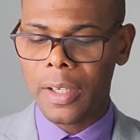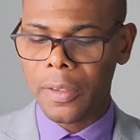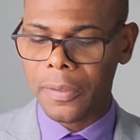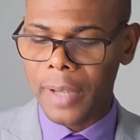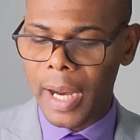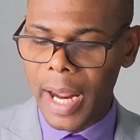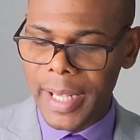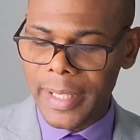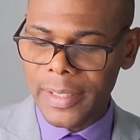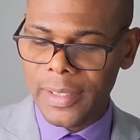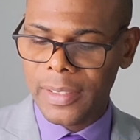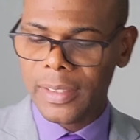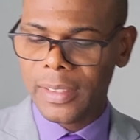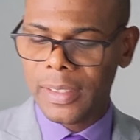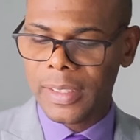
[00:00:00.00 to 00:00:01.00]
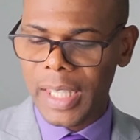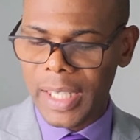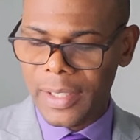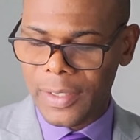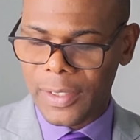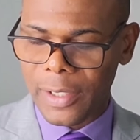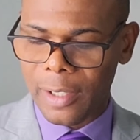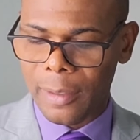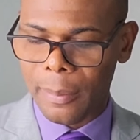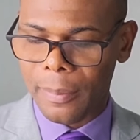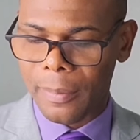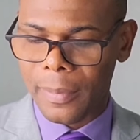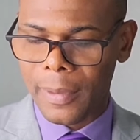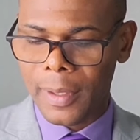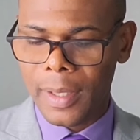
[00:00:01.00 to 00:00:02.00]
Christ's
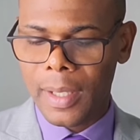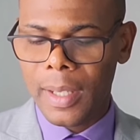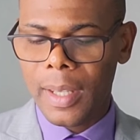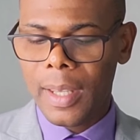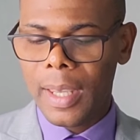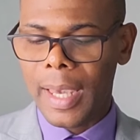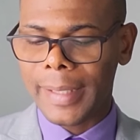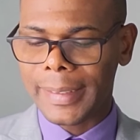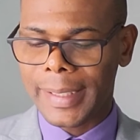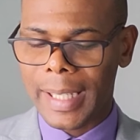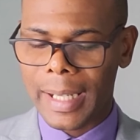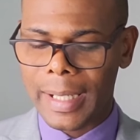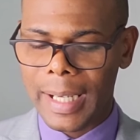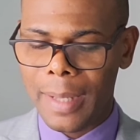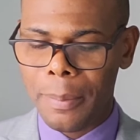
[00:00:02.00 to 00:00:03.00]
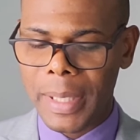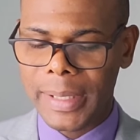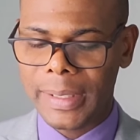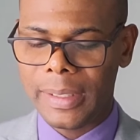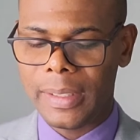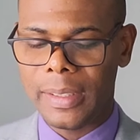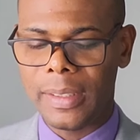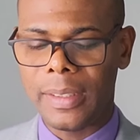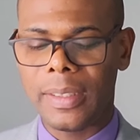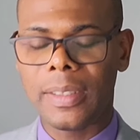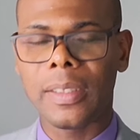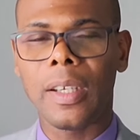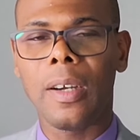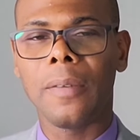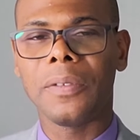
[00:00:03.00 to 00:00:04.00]
kingdom and
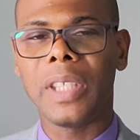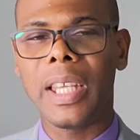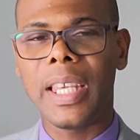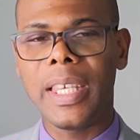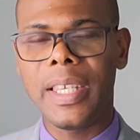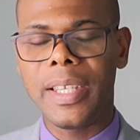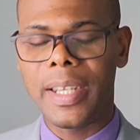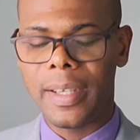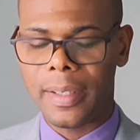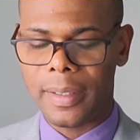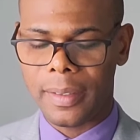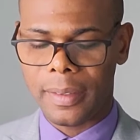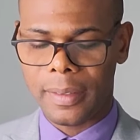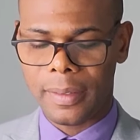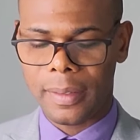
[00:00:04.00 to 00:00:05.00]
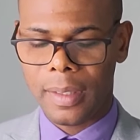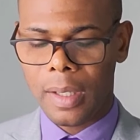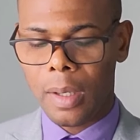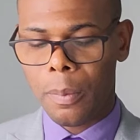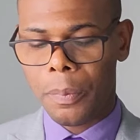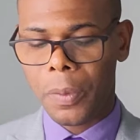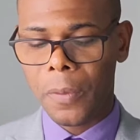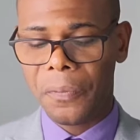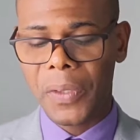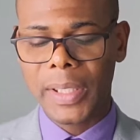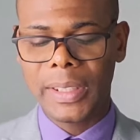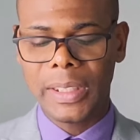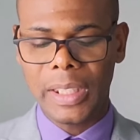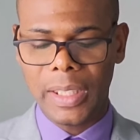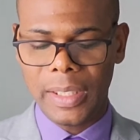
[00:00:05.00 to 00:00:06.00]
calamities of the heathen.
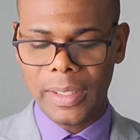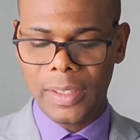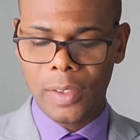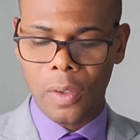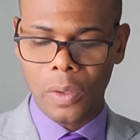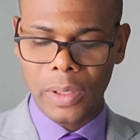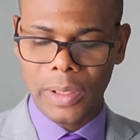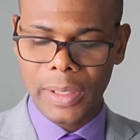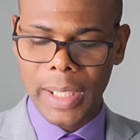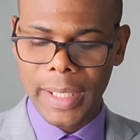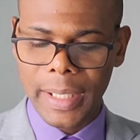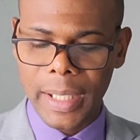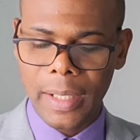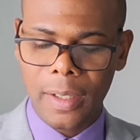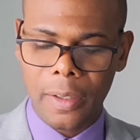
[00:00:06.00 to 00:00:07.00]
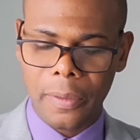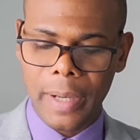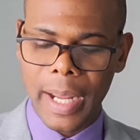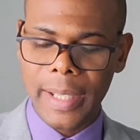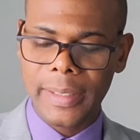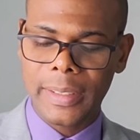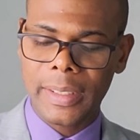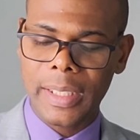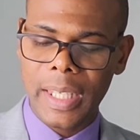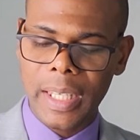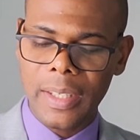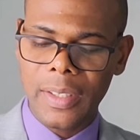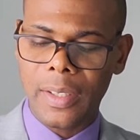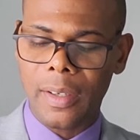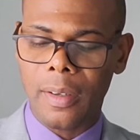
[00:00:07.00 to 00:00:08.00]
Prophecies concerning Christ's
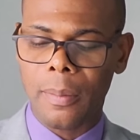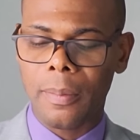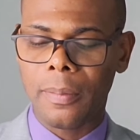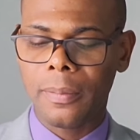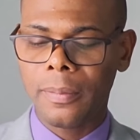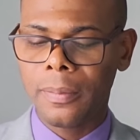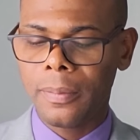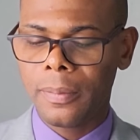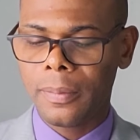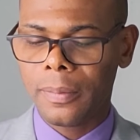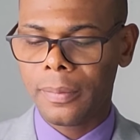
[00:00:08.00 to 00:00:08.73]
kingdom